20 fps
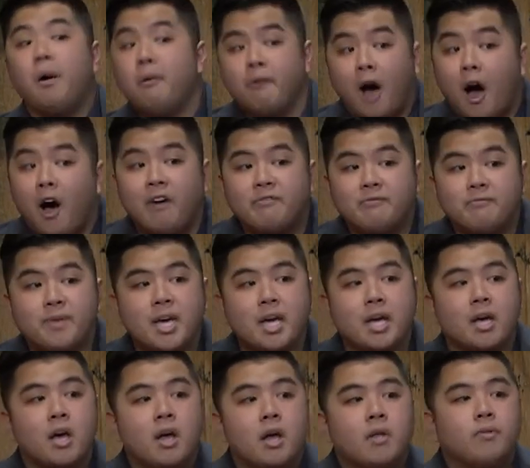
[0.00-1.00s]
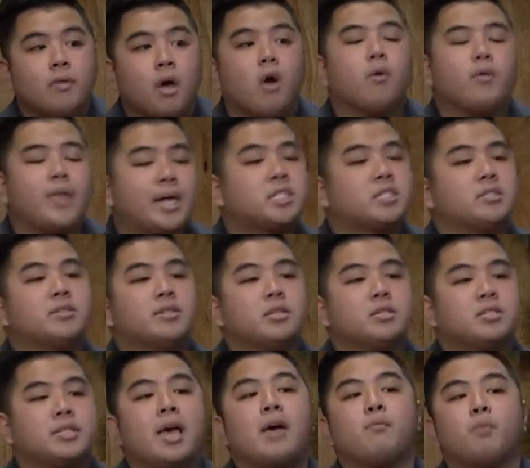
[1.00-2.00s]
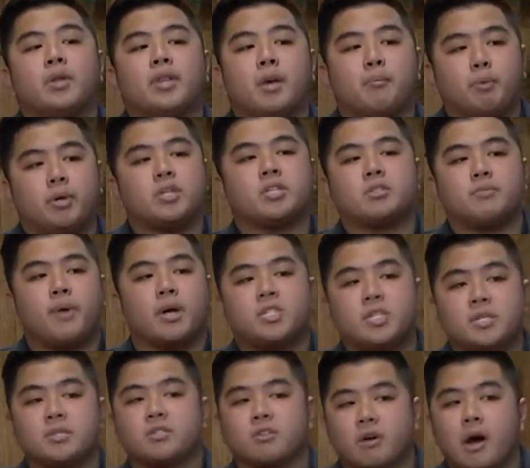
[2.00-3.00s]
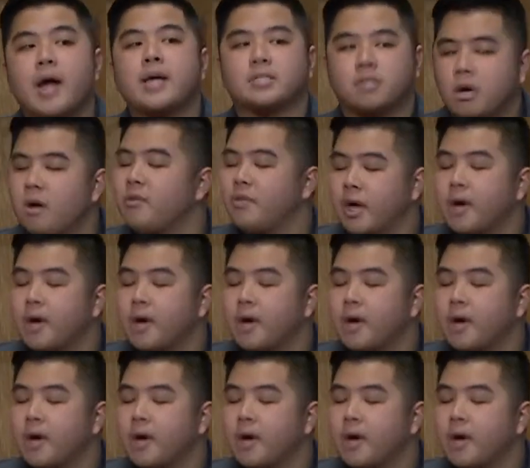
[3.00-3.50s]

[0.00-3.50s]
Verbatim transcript: of me, though, that's Sam Wynn that preaches about Jesus Christ, oh, they'll